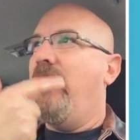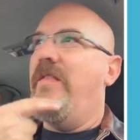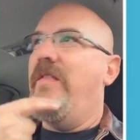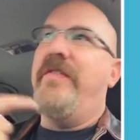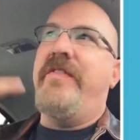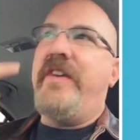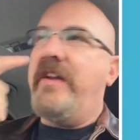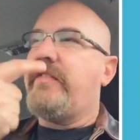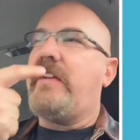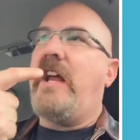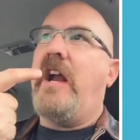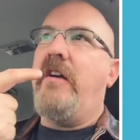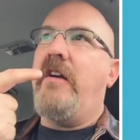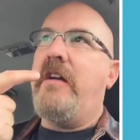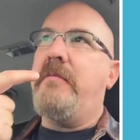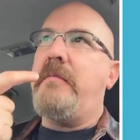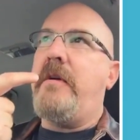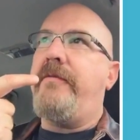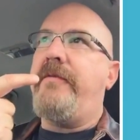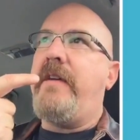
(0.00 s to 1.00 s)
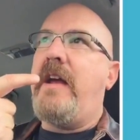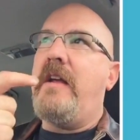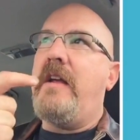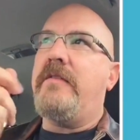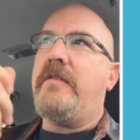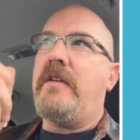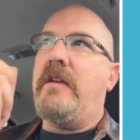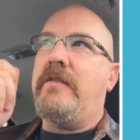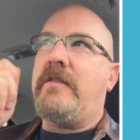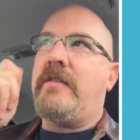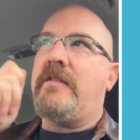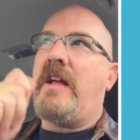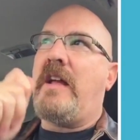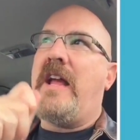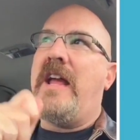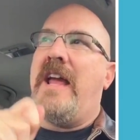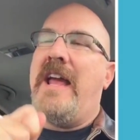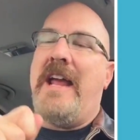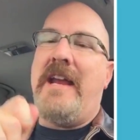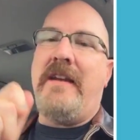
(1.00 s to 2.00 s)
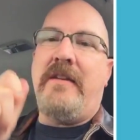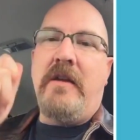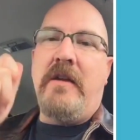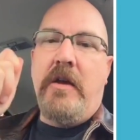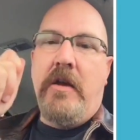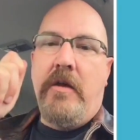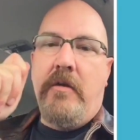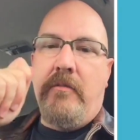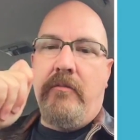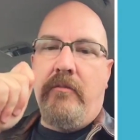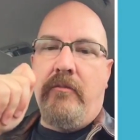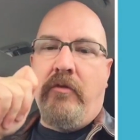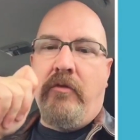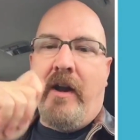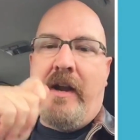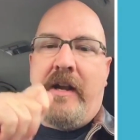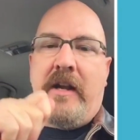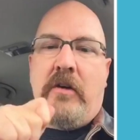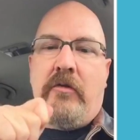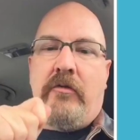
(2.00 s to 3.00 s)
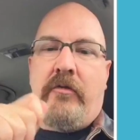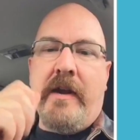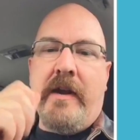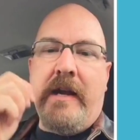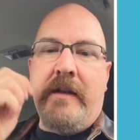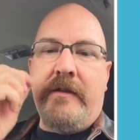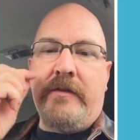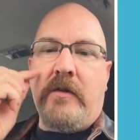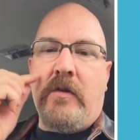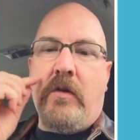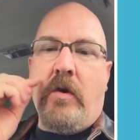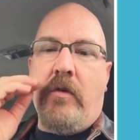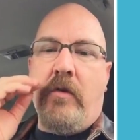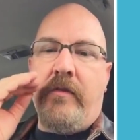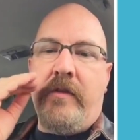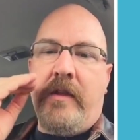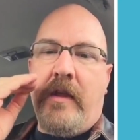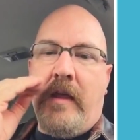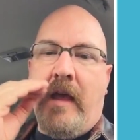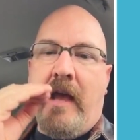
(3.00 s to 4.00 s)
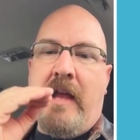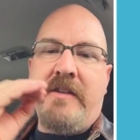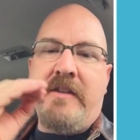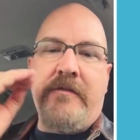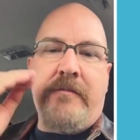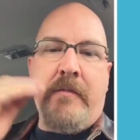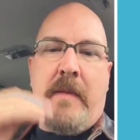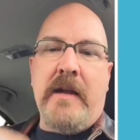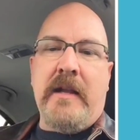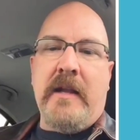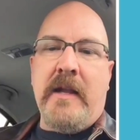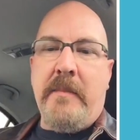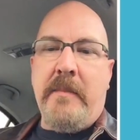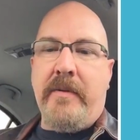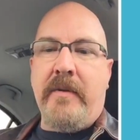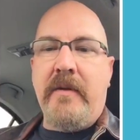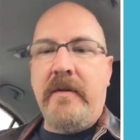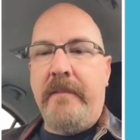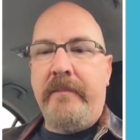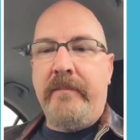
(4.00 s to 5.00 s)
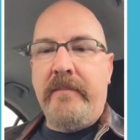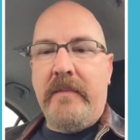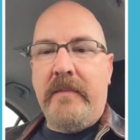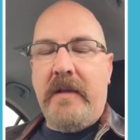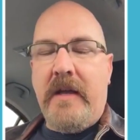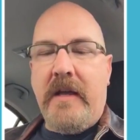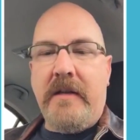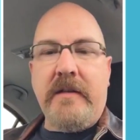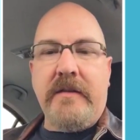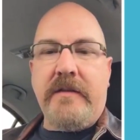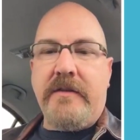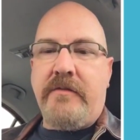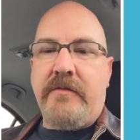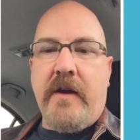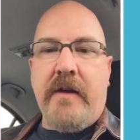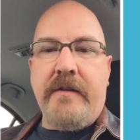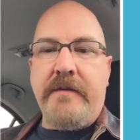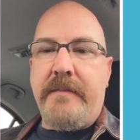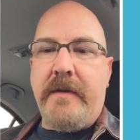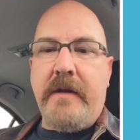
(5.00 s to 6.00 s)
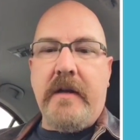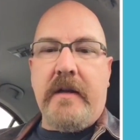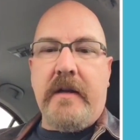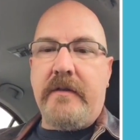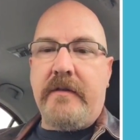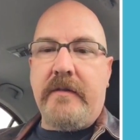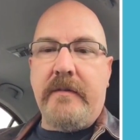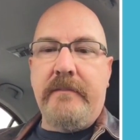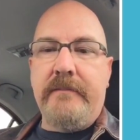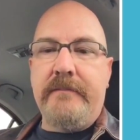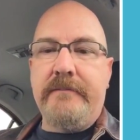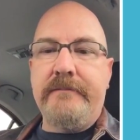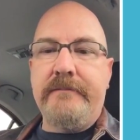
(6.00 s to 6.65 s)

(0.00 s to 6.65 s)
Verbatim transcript: this area of my face is because I hate running a razor over the edge of my lip. It just drives me nuts.